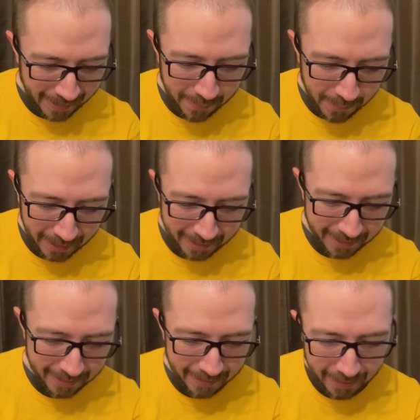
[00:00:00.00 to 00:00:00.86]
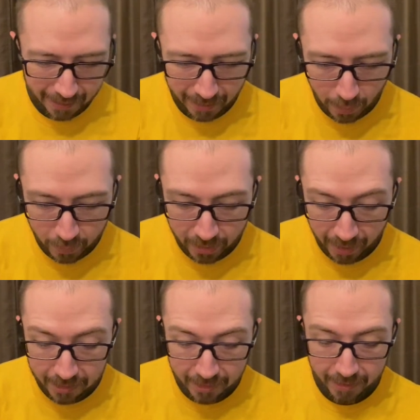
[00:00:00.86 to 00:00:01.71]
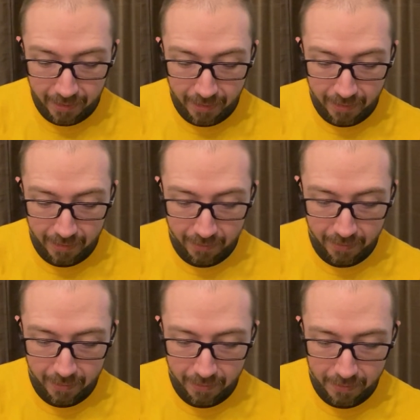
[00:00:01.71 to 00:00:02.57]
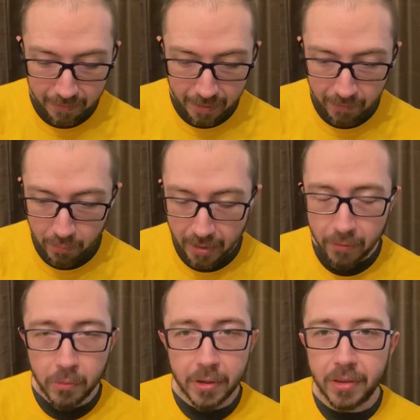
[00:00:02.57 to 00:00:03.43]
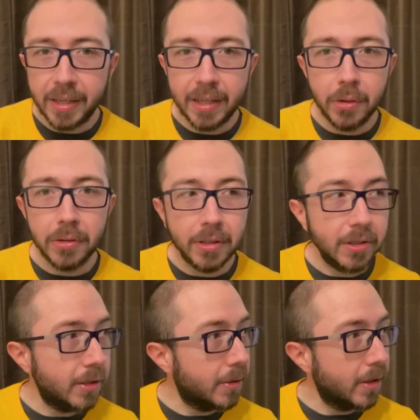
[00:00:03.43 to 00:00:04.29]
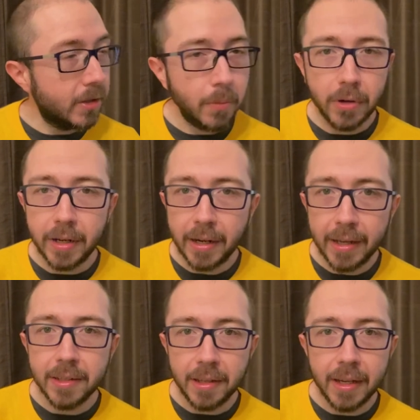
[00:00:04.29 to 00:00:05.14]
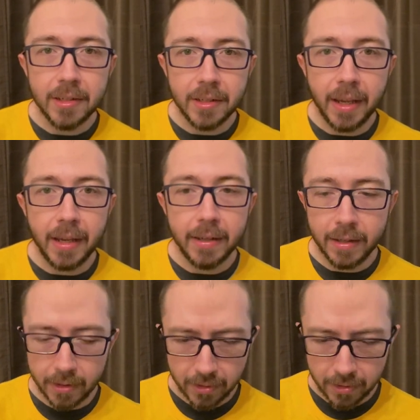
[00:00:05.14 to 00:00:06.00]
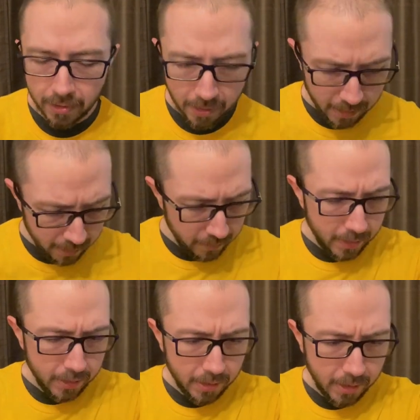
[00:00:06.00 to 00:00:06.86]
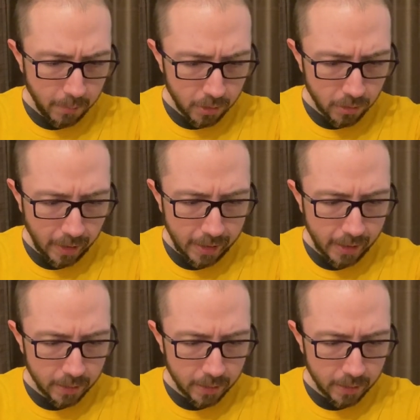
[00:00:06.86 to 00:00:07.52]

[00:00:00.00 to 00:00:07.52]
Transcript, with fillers: But it was nice. Uh, even even with the hills, it's a it's a pretty nice day today. It's, what is the temperature right now?